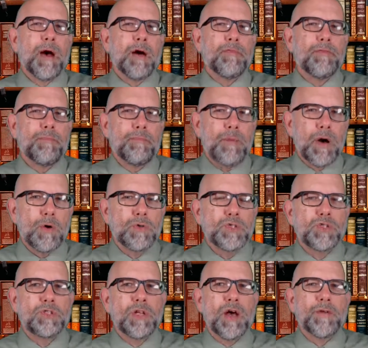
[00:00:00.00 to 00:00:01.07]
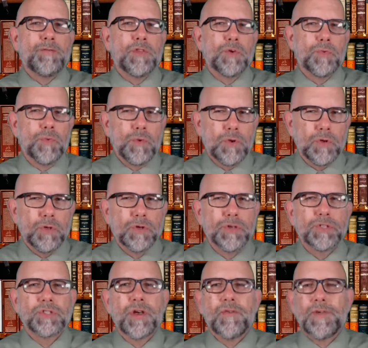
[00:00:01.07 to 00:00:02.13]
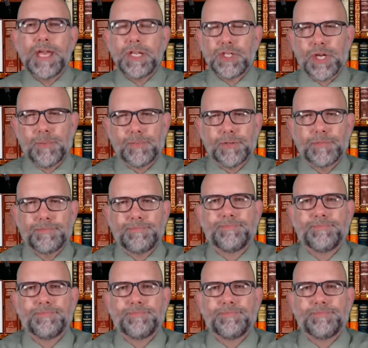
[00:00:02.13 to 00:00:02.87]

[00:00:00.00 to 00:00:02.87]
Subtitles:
of most of the rulers of Egypt.